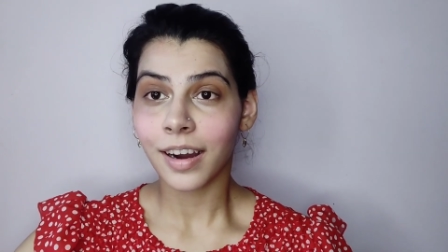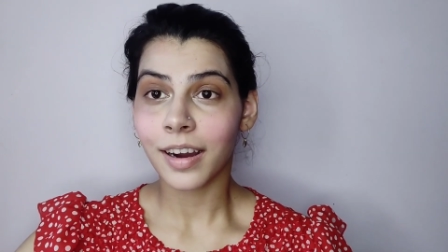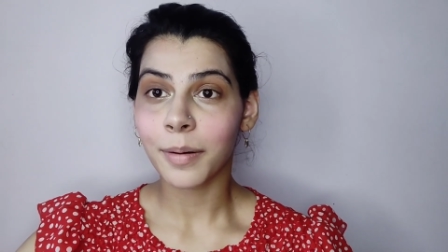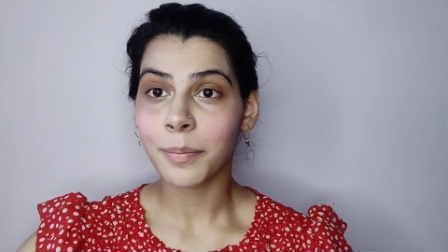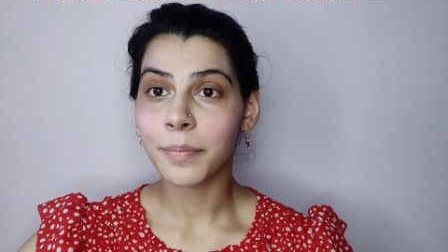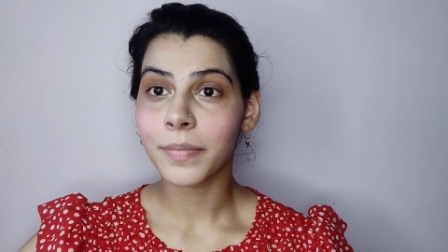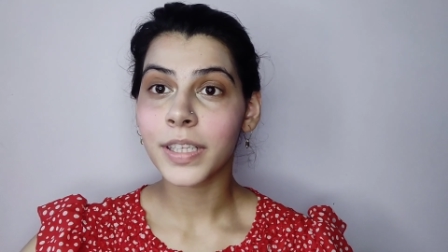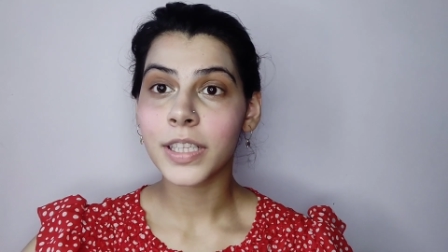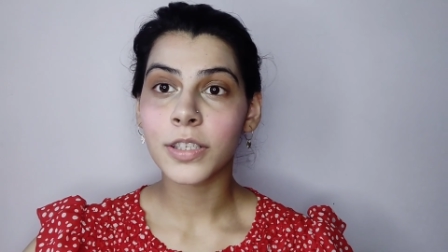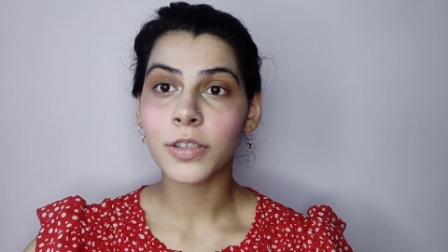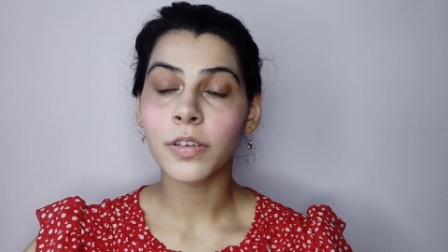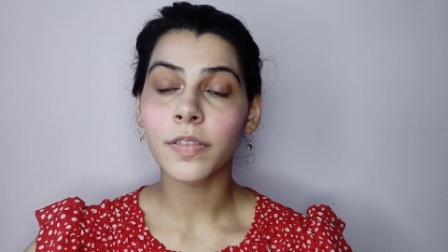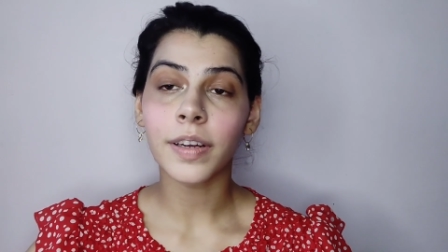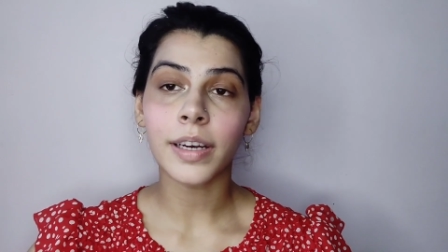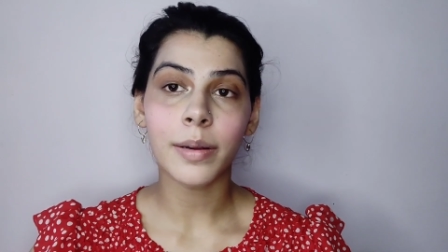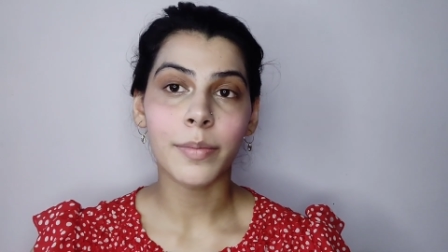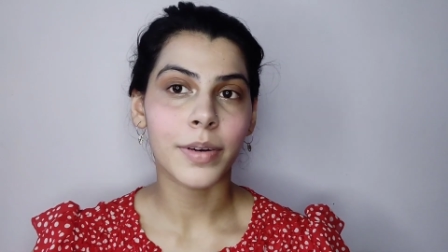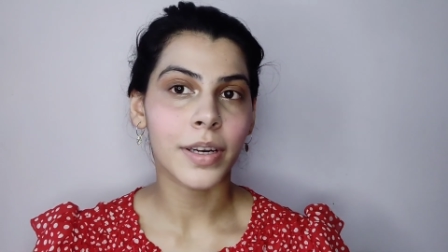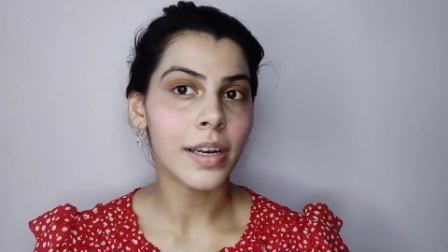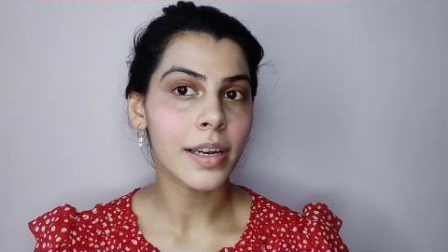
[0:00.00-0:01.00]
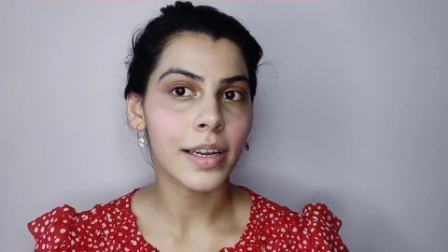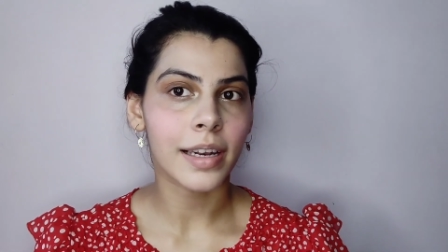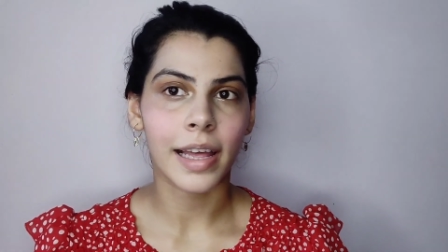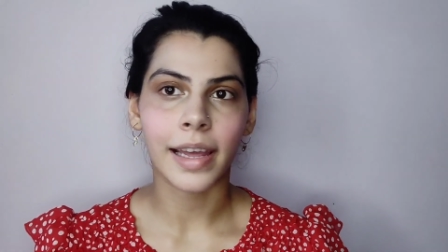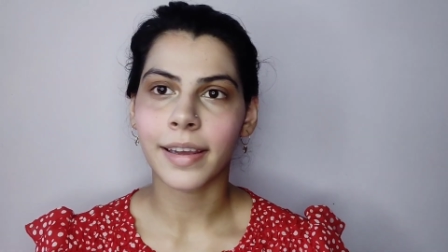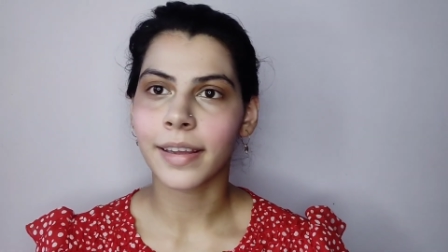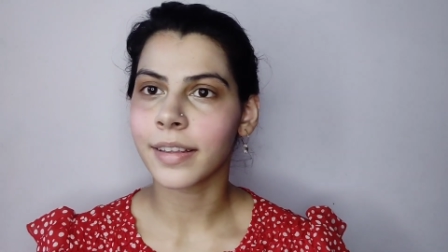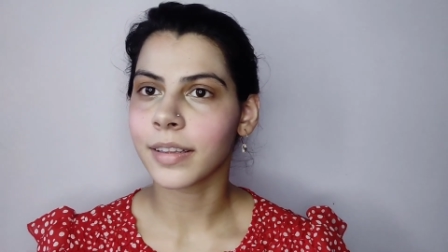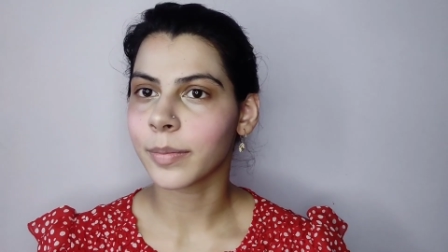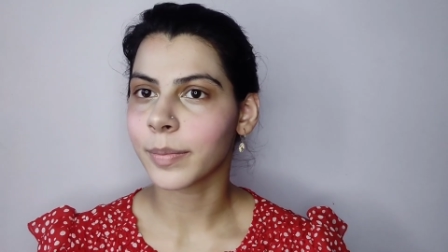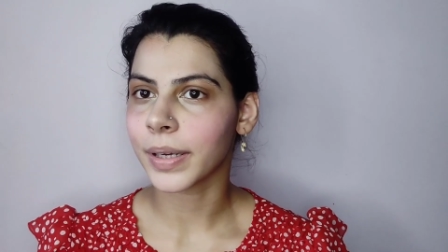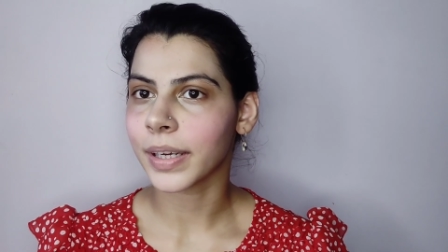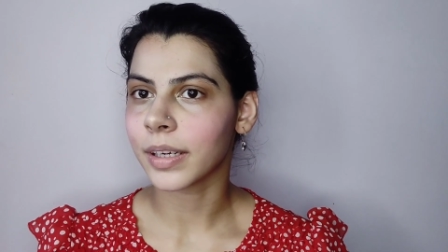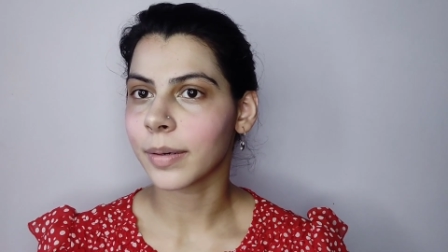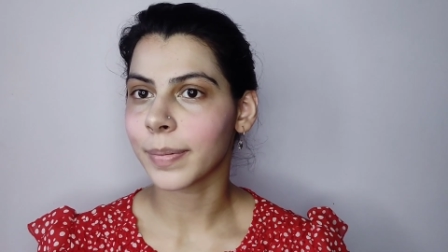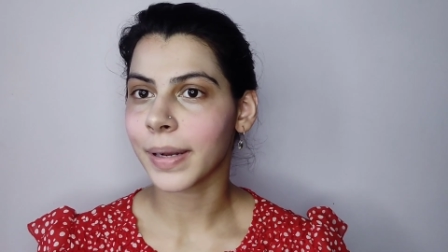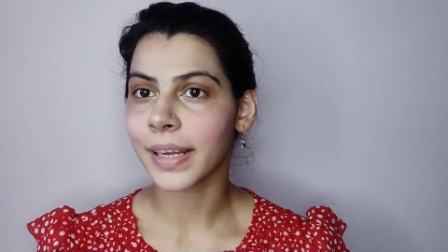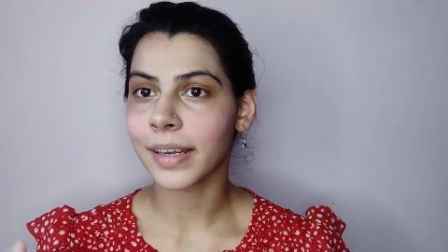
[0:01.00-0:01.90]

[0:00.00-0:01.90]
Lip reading: But so far I'm really liking the makeup.